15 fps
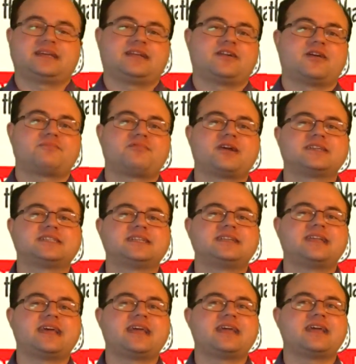in our present
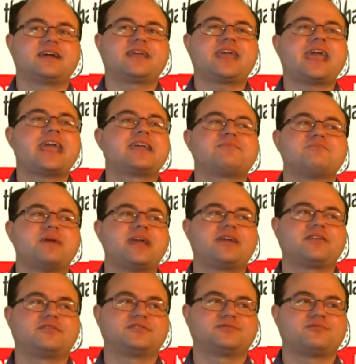day, a cake maker's